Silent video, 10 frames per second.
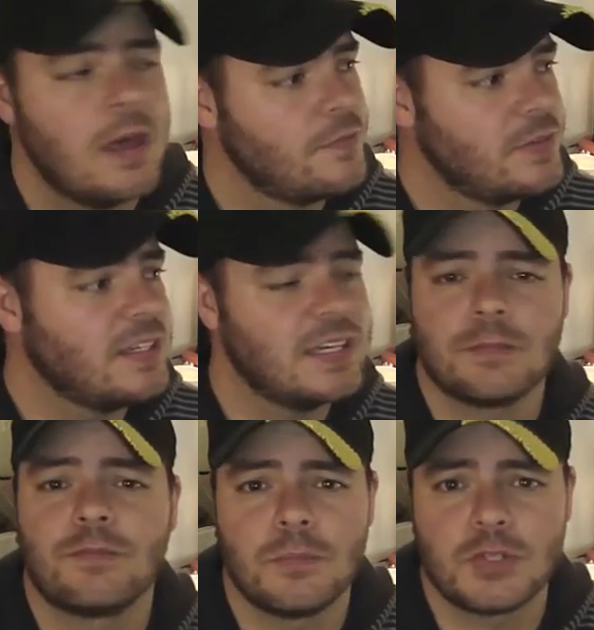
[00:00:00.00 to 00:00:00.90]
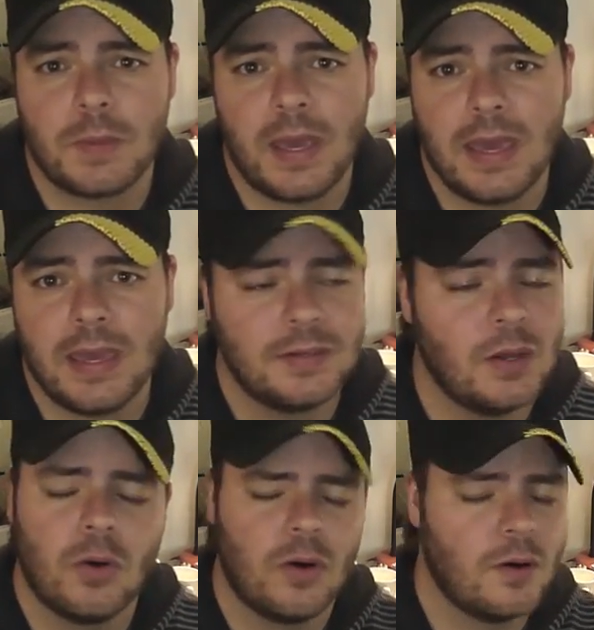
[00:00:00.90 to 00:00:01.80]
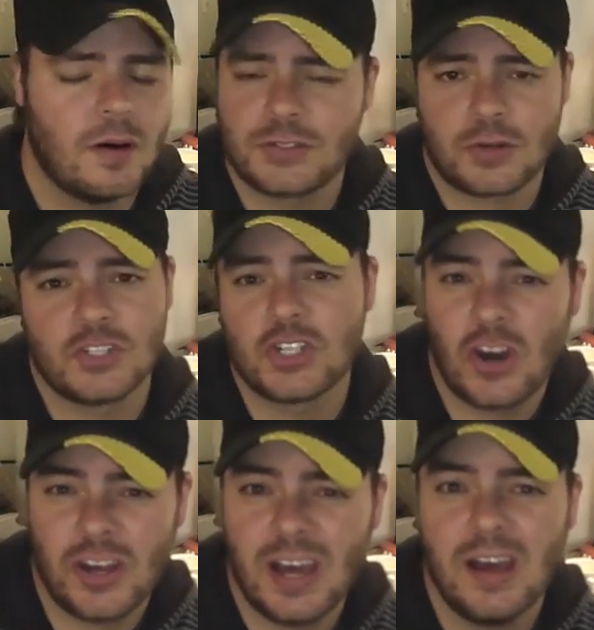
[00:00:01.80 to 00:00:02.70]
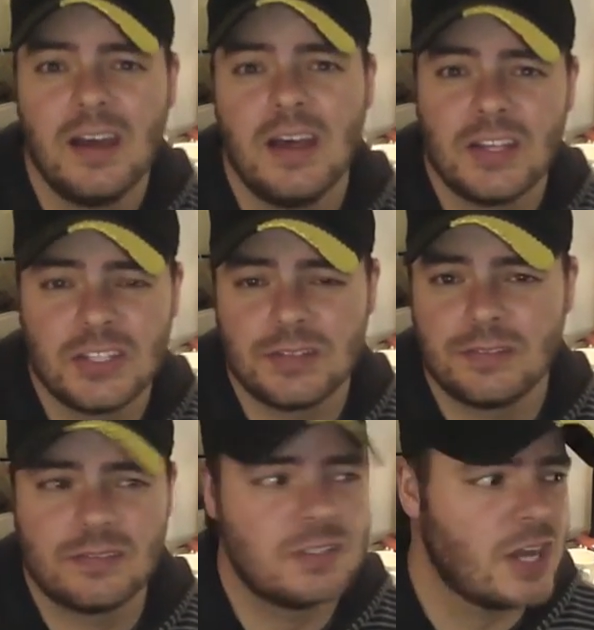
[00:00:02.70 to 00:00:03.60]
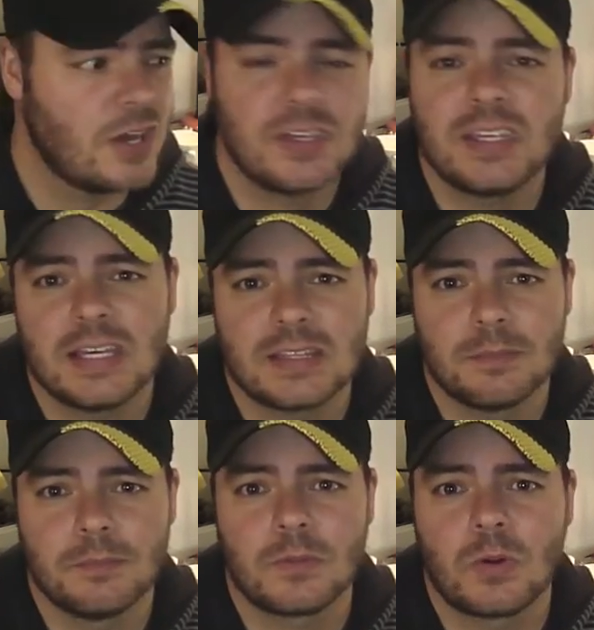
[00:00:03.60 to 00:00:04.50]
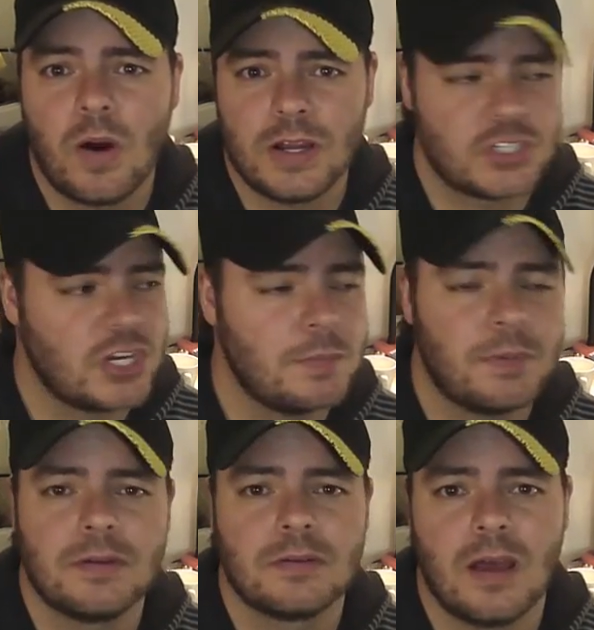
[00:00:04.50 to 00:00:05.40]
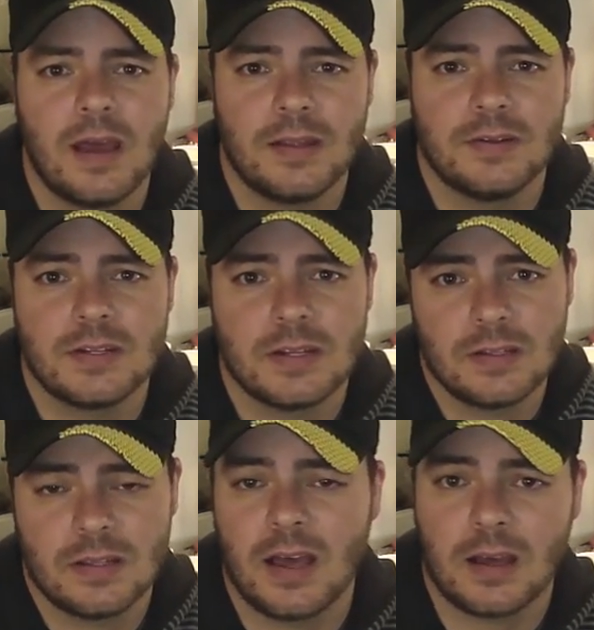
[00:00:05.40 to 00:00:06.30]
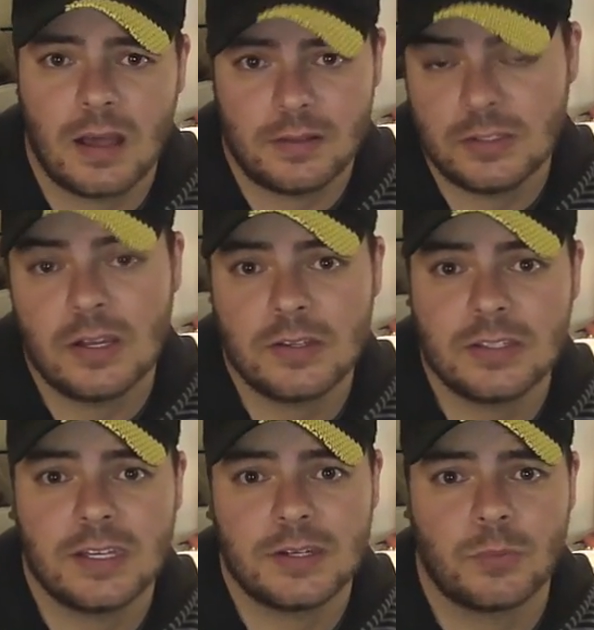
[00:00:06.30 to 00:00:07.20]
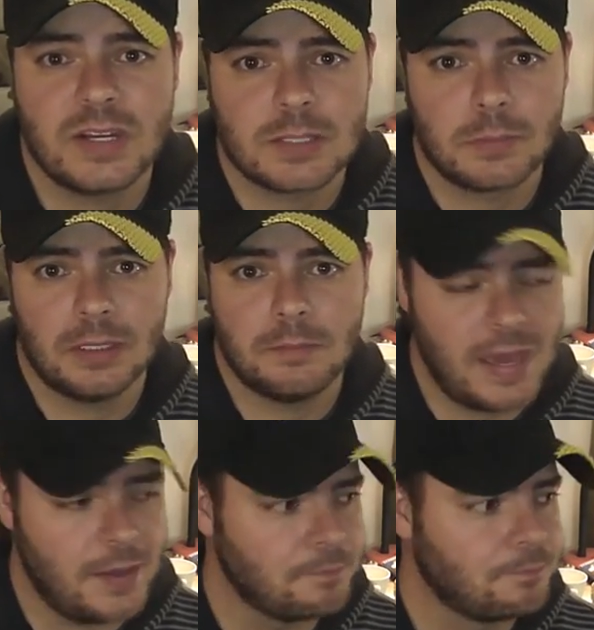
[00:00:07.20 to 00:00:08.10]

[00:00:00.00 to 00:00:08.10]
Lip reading: If you can get them from Japan or China, you know, you can get them quite cheap and you know, you can get a reasonable amount.